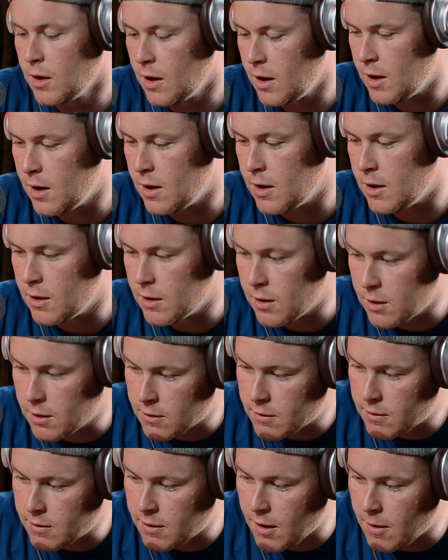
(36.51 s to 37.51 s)
a
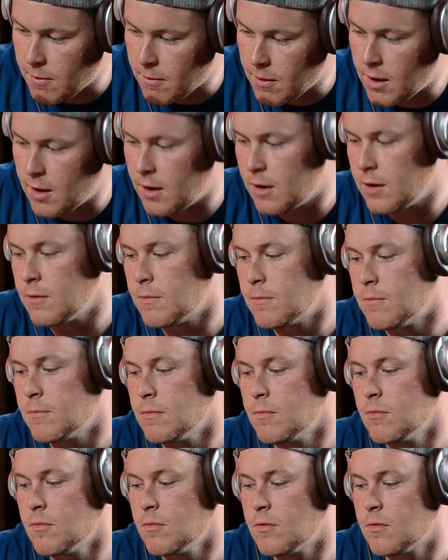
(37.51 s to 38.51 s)
Sam
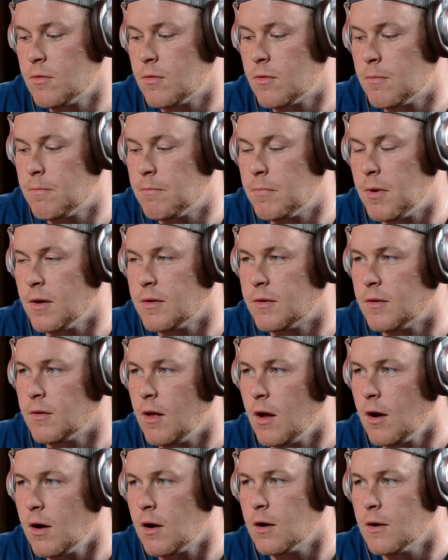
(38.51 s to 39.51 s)
Adams Boston
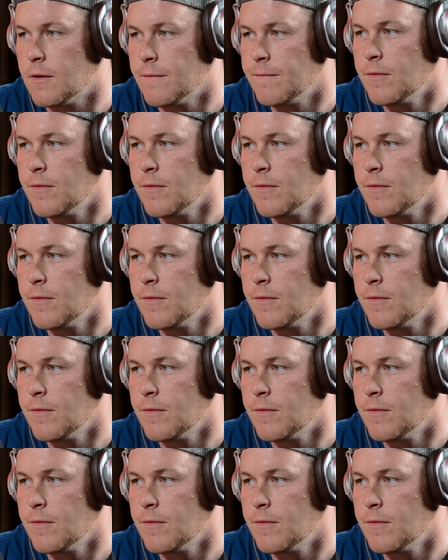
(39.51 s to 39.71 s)
Lager.